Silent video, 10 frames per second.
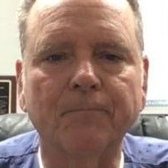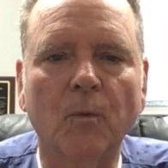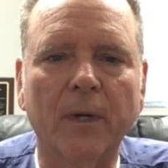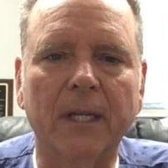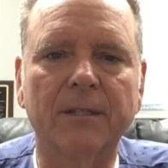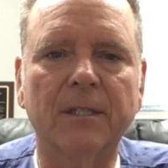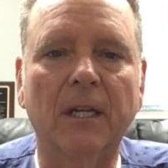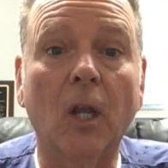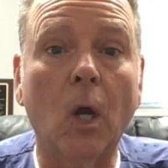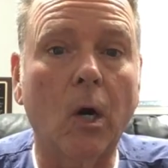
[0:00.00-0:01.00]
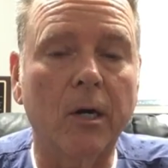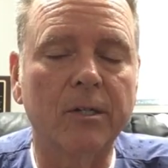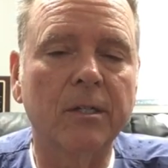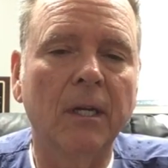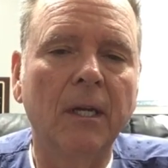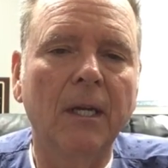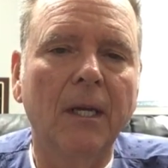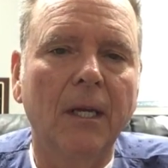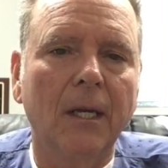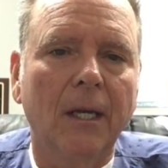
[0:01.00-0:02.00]
when it's enlarged.
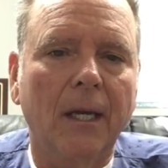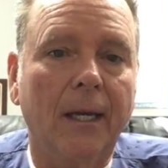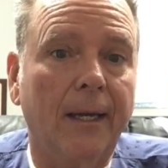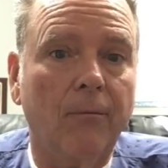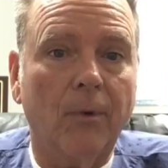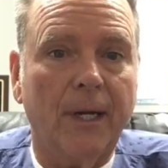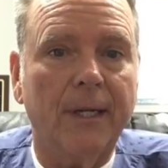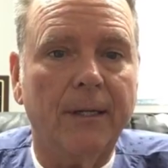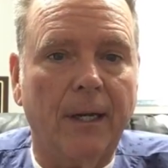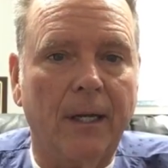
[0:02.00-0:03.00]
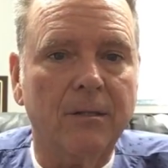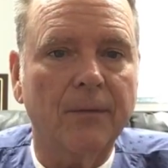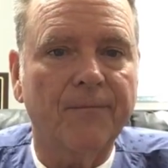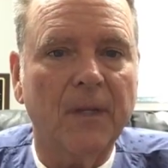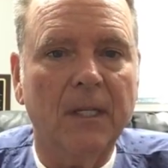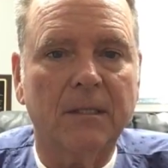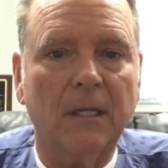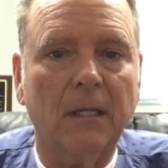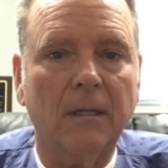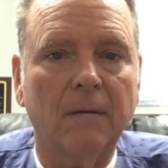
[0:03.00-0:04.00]
And what it does is
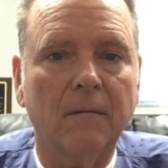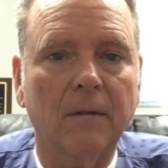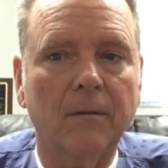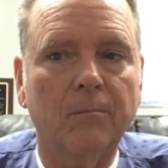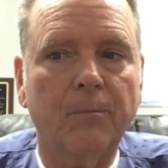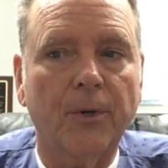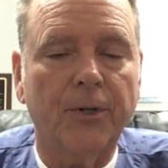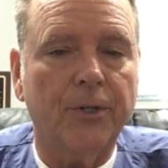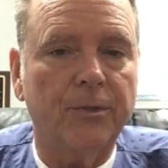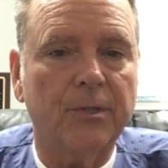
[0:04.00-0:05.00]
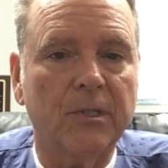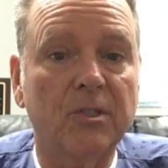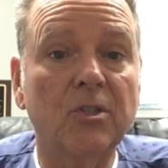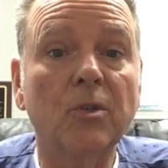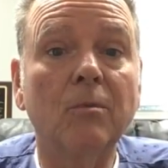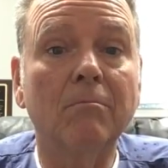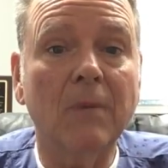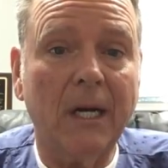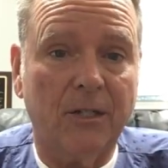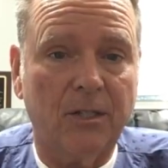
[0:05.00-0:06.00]
it produces too
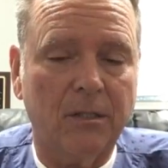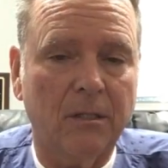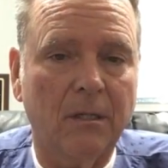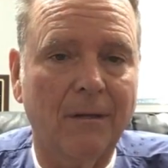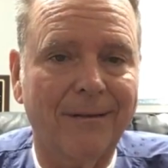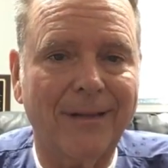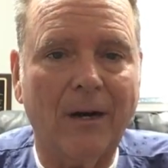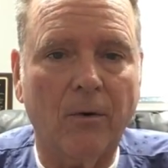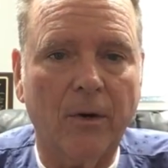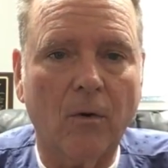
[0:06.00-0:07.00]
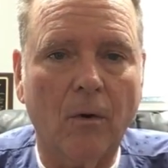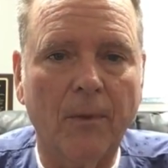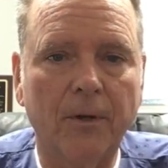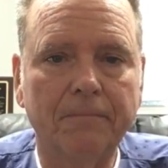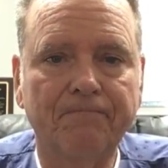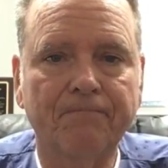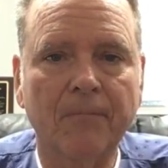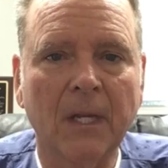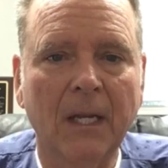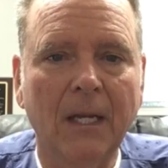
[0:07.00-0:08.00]
much thyroid hormone.
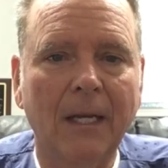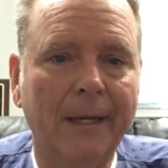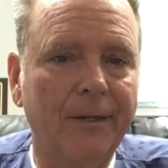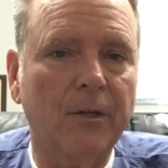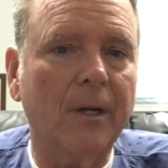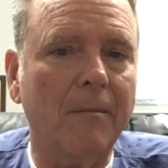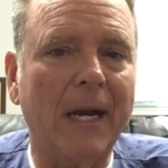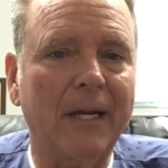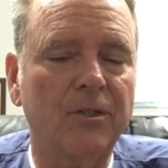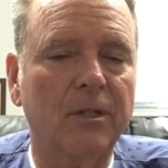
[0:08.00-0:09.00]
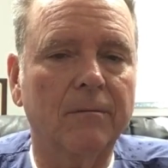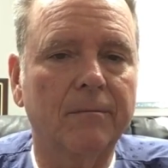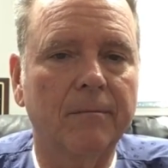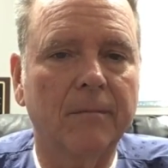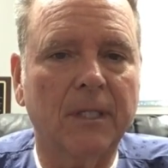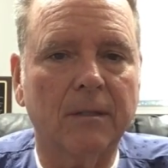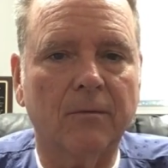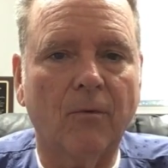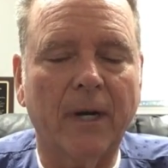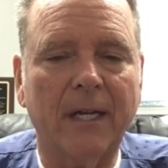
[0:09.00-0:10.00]
And you can imagine, because
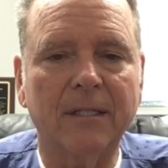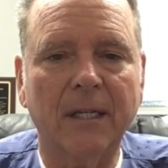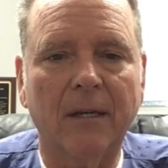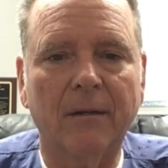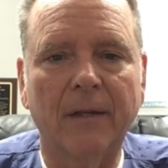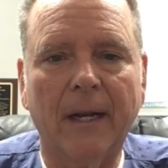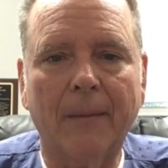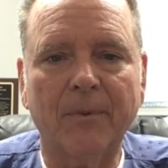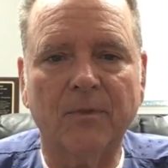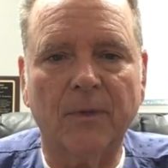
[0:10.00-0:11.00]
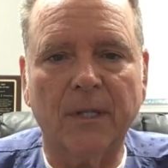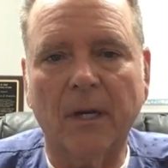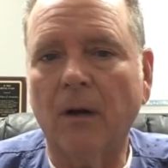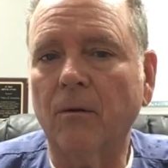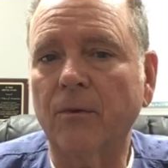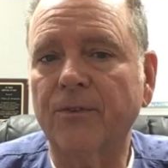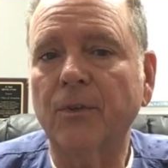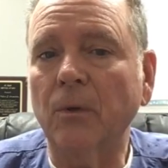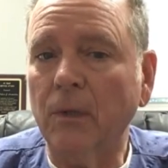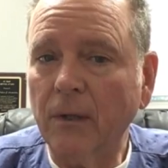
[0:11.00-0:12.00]
of what I said that happens with the dog with
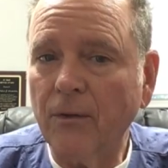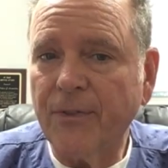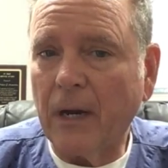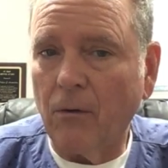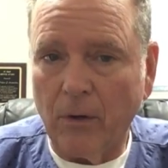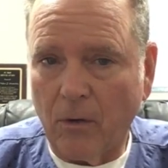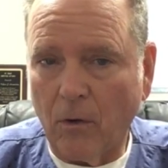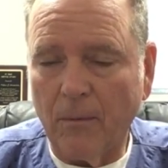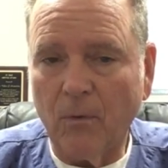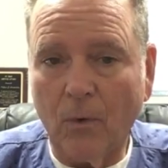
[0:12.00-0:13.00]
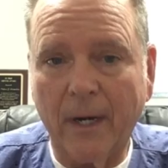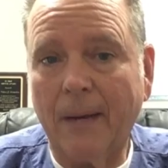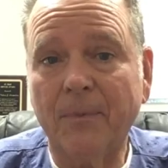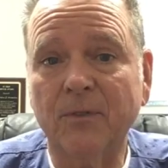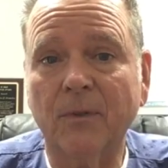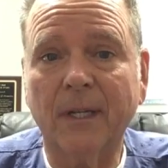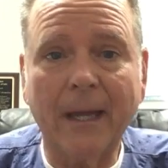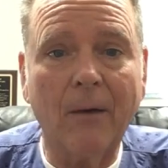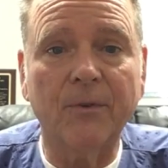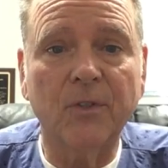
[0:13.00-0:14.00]
too little thyroid hormone, what happens with a
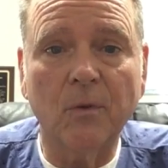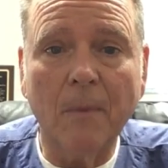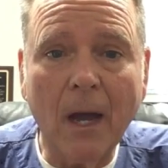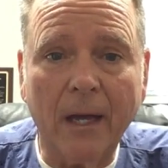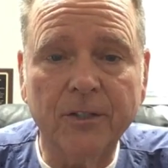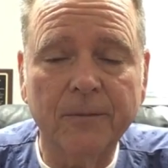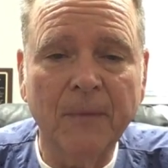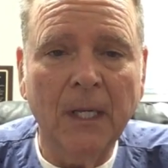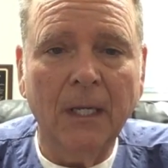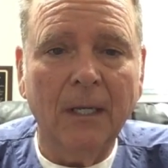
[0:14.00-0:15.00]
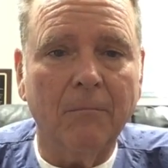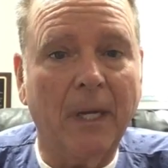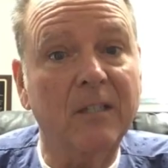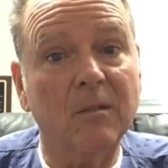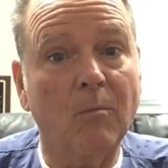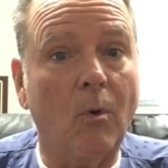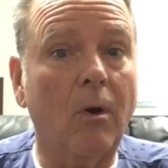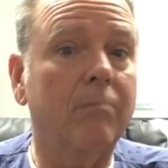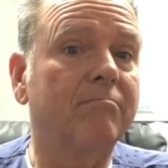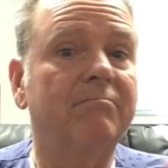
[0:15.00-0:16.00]
cat with too much. It makes them
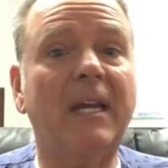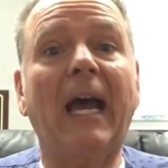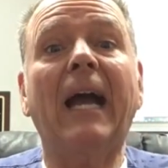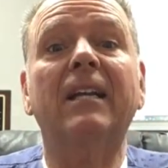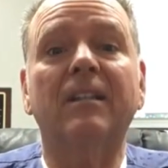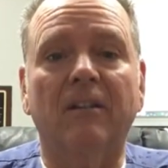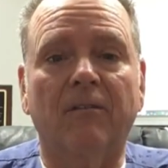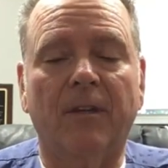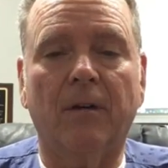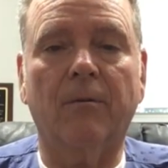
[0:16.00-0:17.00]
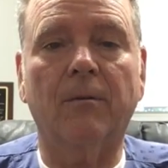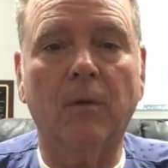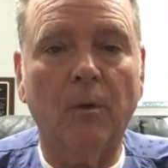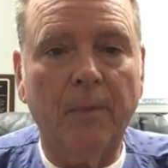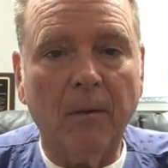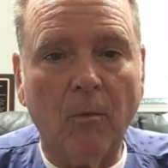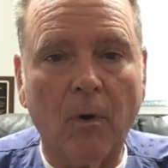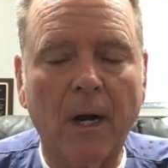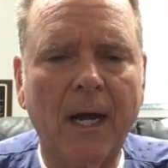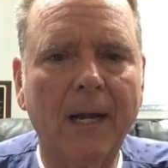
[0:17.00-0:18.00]
more active. They're a little bit
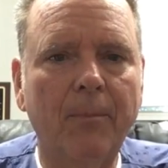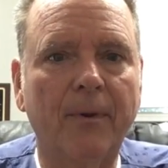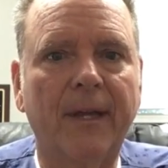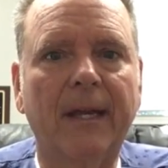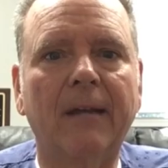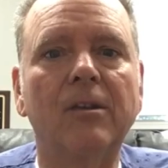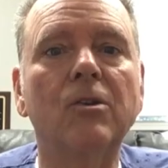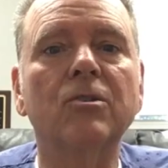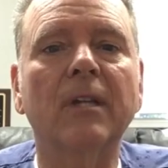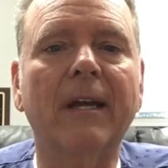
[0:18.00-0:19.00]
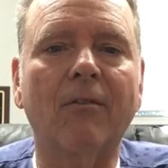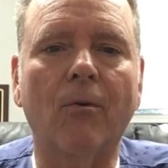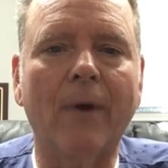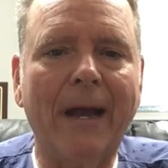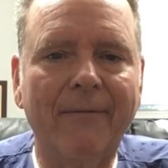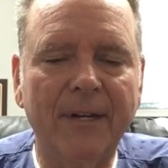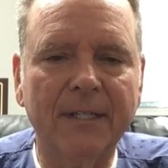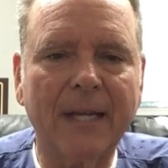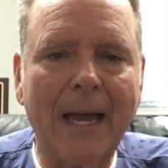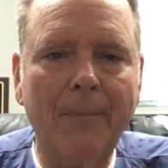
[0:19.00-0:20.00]
more hyper. They usually have a
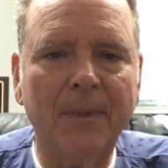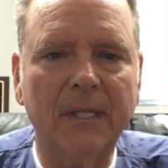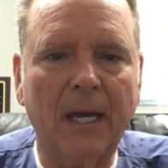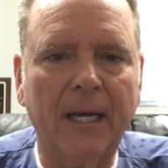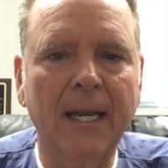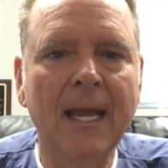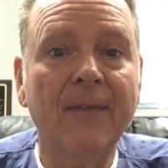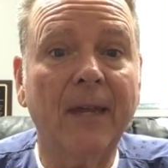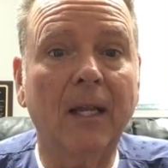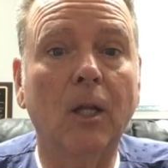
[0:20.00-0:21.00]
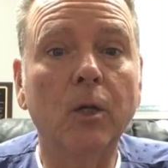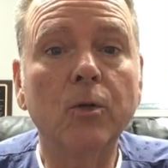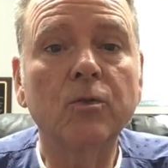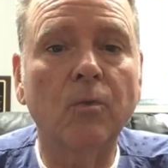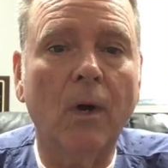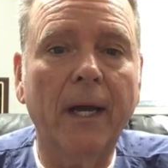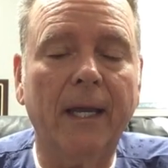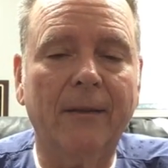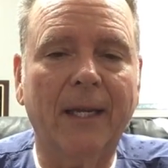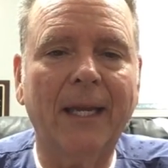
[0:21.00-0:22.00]
ravenous appetite. They lose
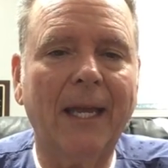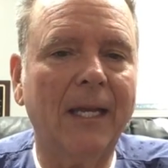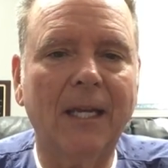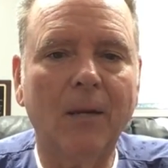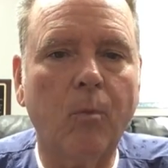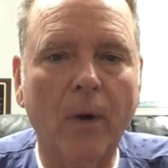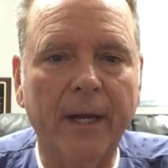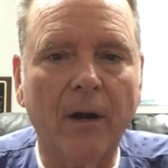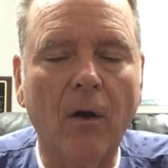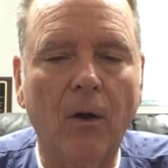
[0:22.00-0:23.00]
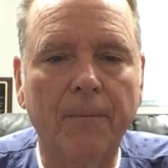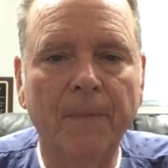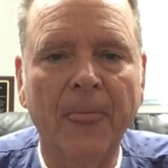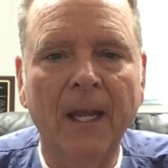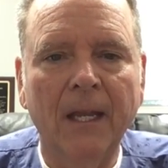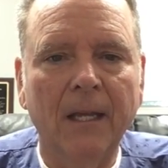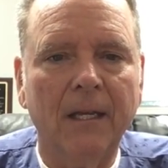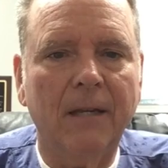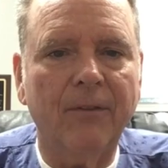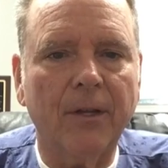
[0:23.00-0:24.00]
weight. They can't keep weight on,
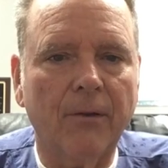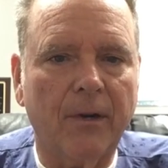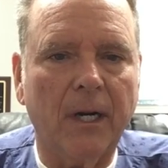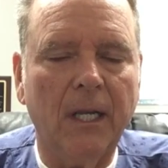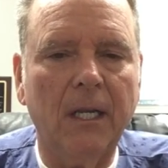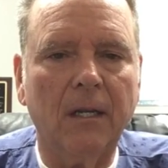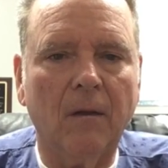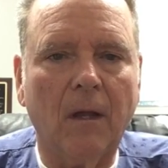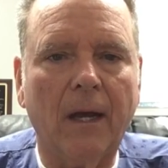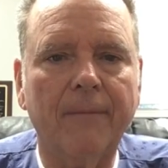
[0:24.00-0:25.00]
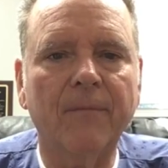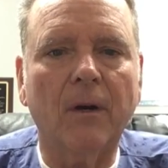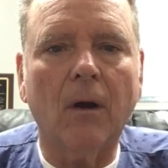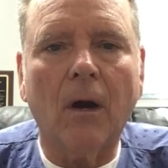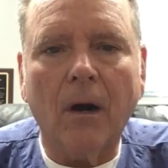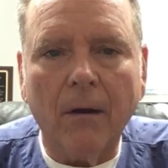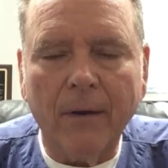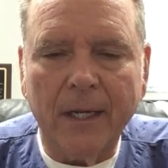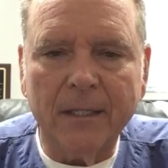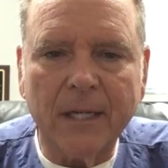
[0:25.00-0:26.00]
even though they're eating a lot. Their heart
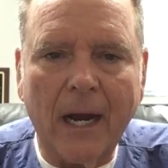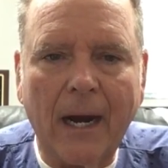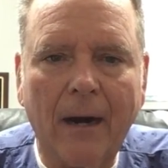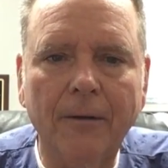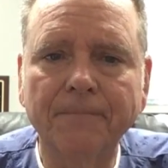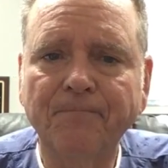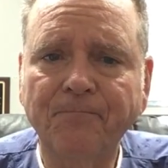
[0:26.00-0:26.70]
rate is higher.